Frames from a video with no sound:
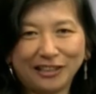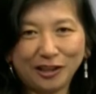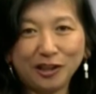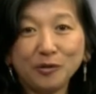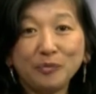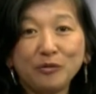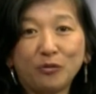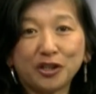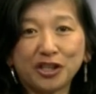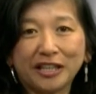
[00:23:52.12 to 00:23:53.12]
You've been
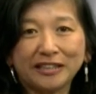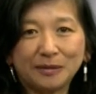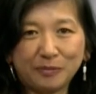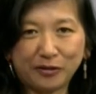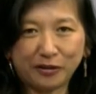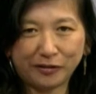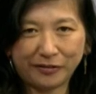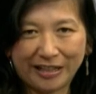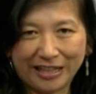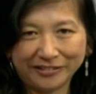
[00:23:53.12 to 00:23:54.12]
watching Spirit
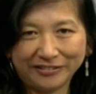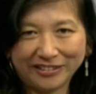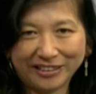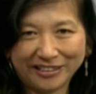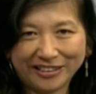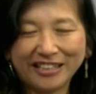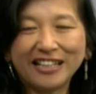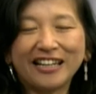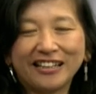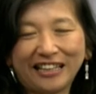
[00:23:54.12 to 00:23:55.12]
of Life.
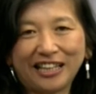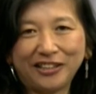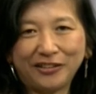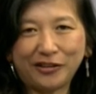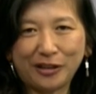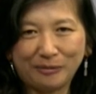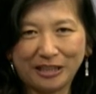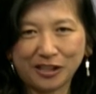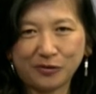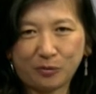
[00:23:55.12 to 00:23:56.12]
Thank you very
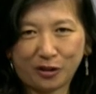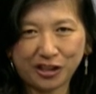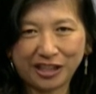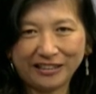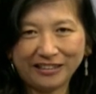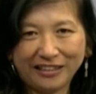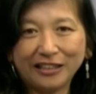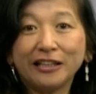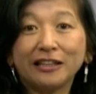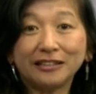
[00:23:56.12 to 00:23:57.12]
much for watching.
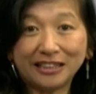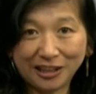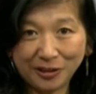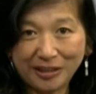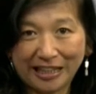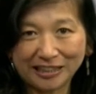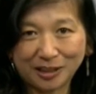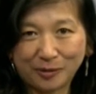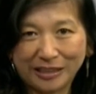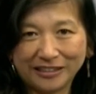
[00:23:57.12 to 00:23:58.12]
See you
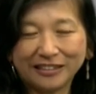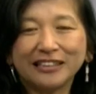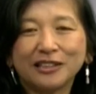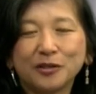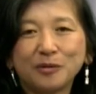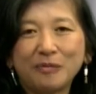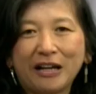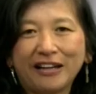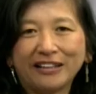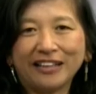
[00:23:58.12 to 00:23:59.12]
next week.
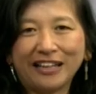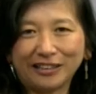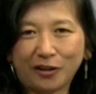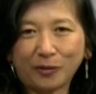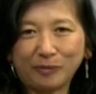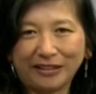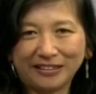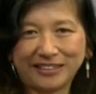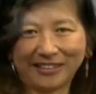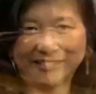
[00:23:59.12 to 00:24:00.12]
Goodbye, and God
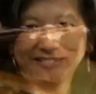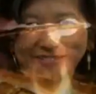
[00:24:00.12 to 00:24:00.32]
bless you.